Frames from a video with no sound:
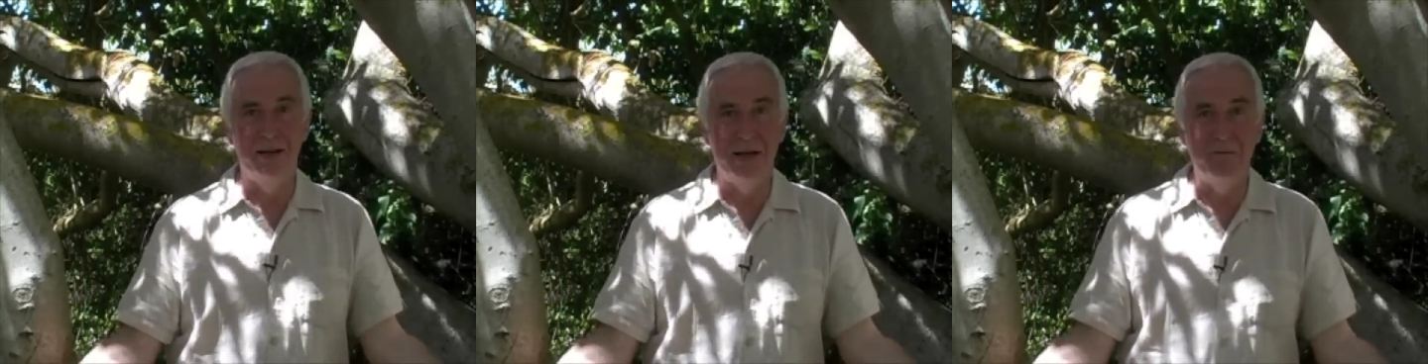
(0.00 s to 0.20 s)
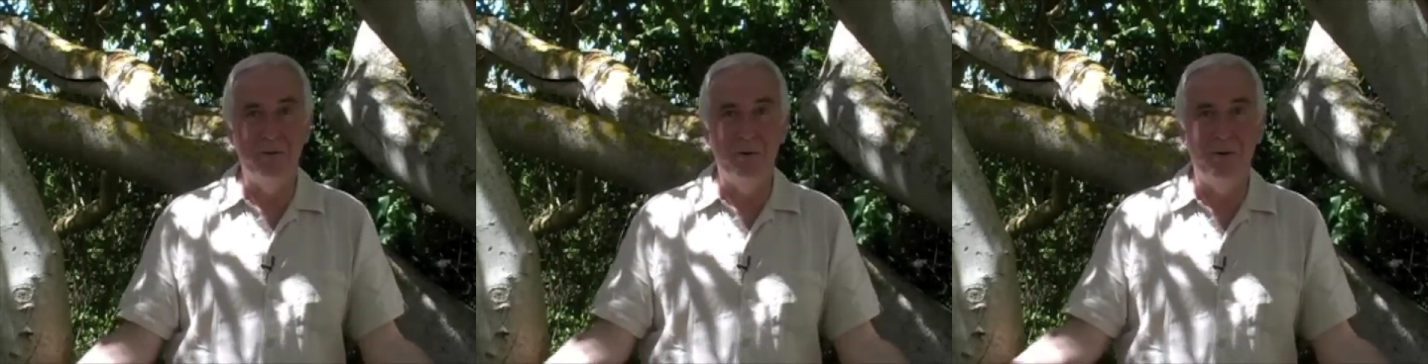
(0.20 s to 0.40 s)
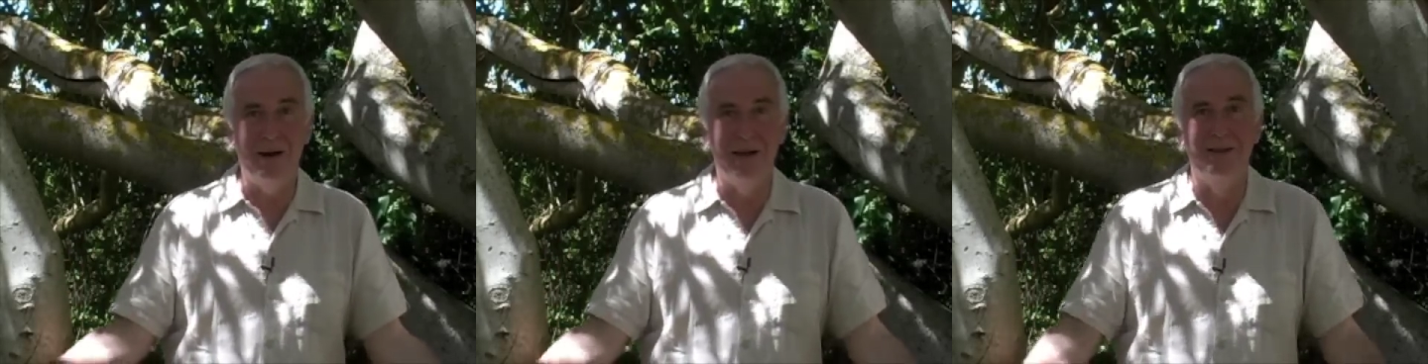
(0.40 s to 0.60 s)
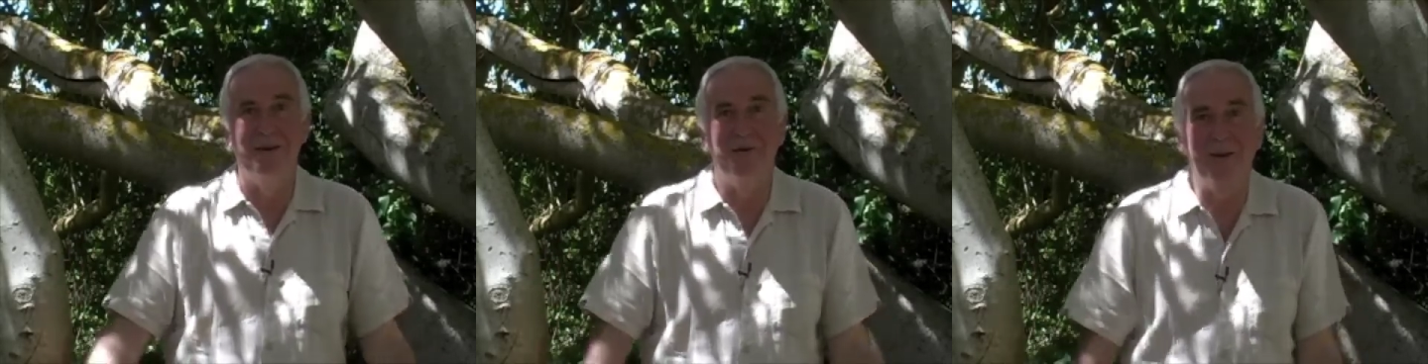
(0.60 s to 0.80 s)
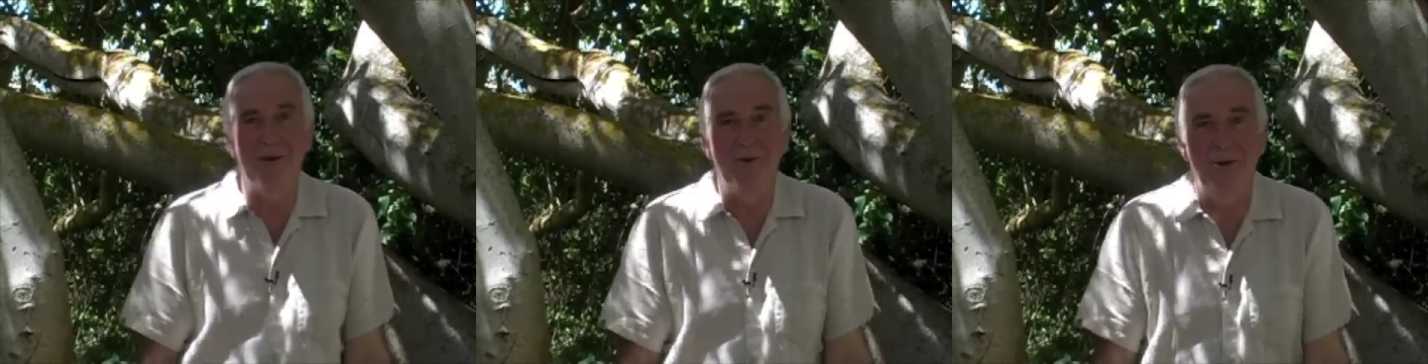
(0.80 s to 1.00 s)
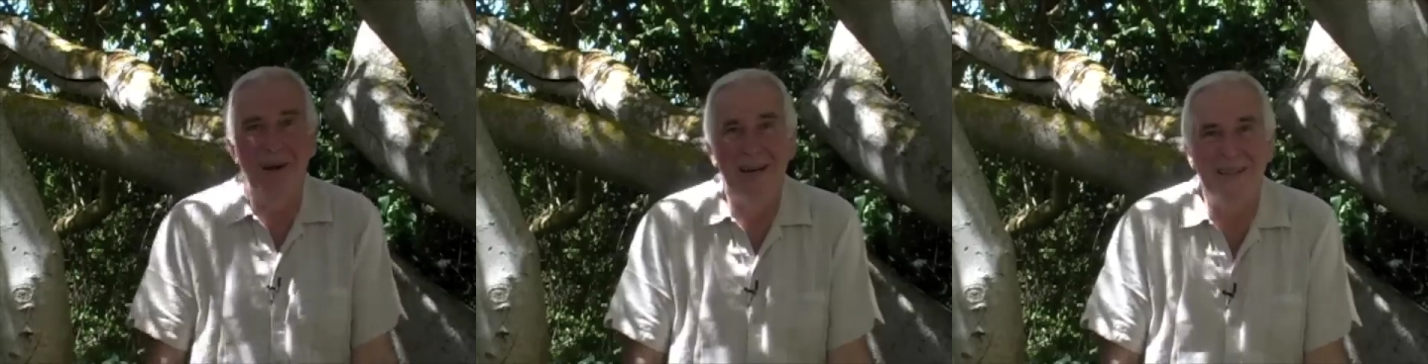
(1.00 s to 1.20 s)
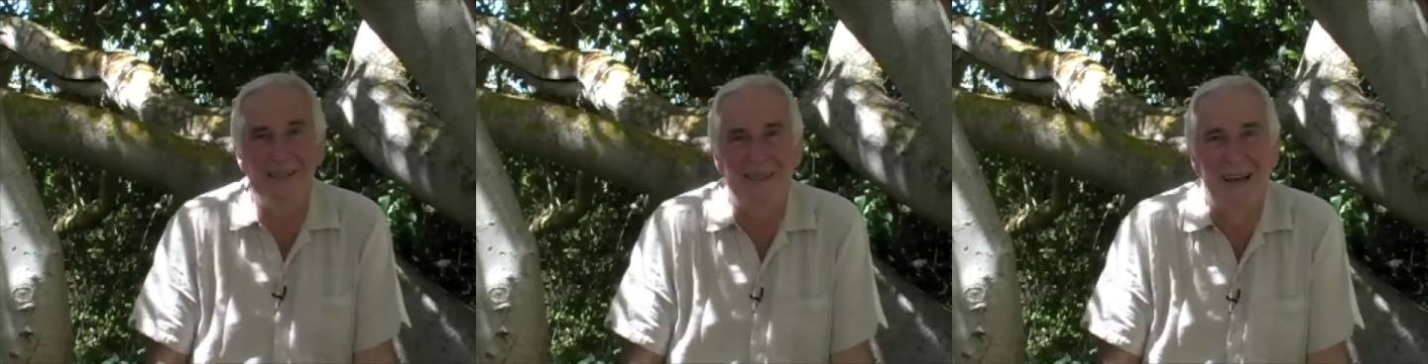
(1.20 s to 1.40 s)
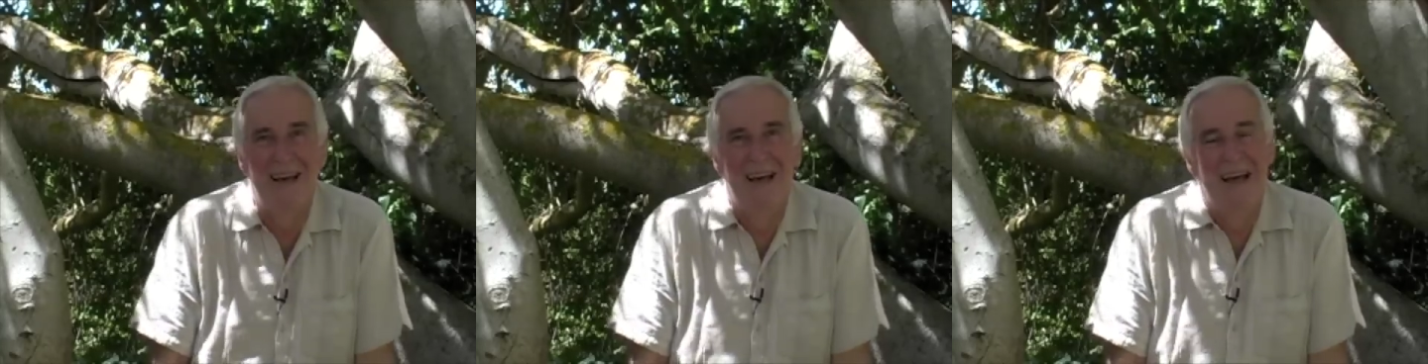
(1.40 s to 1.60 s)
Number 1, the
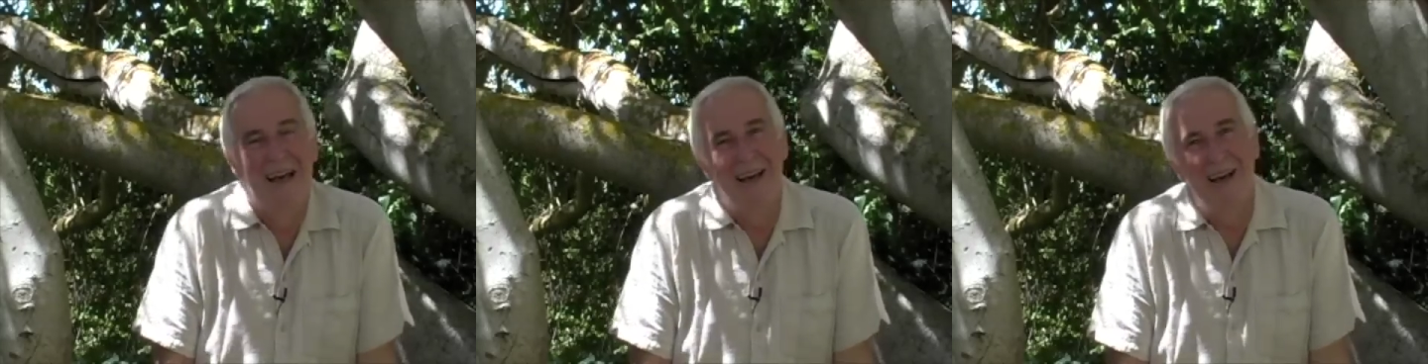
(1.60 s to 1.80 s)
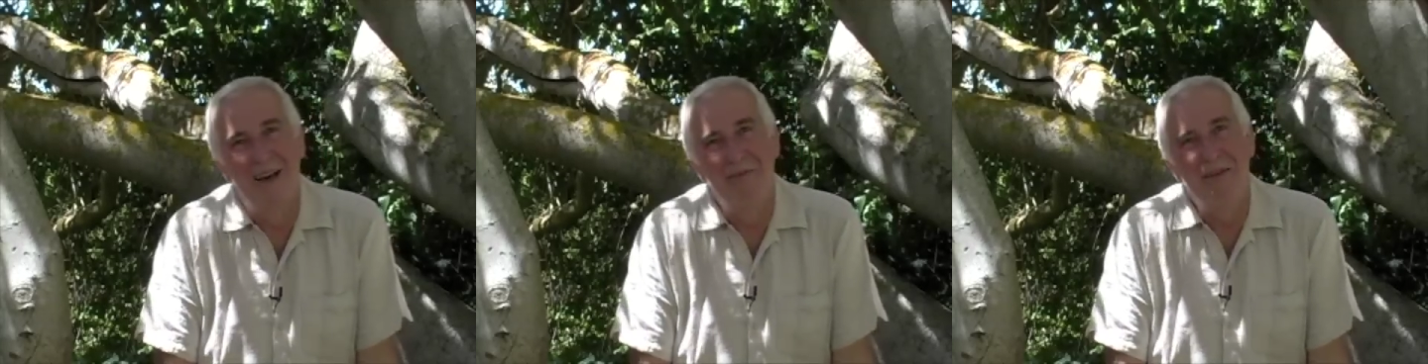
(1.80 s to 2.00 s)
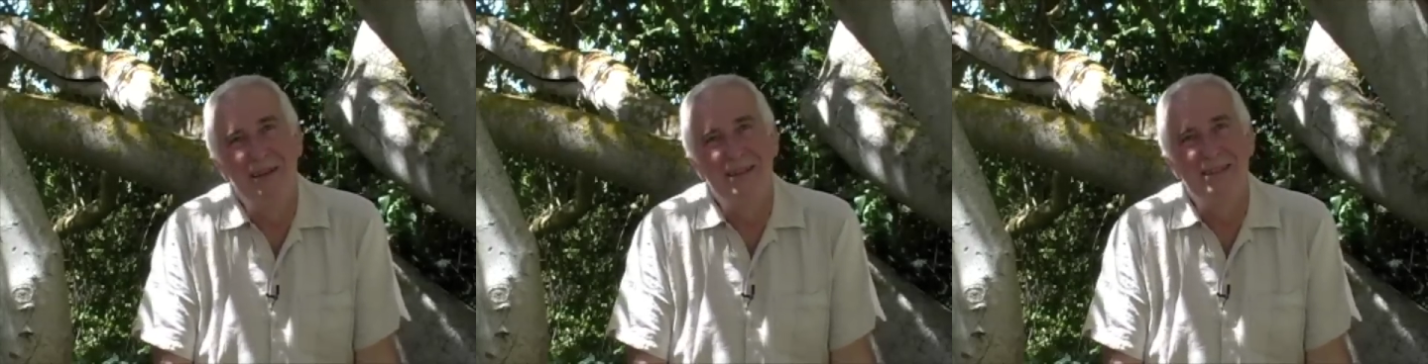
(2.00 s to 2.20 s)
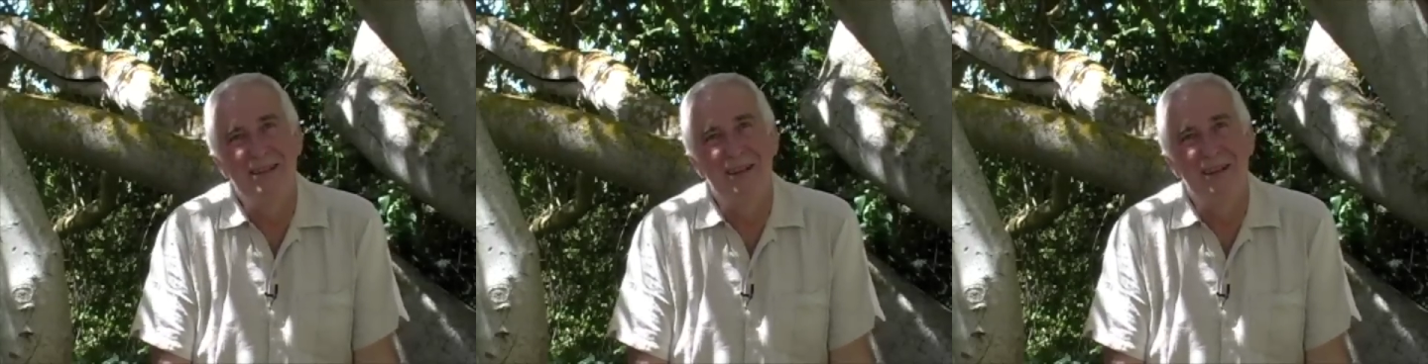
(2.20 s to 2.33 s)
request, is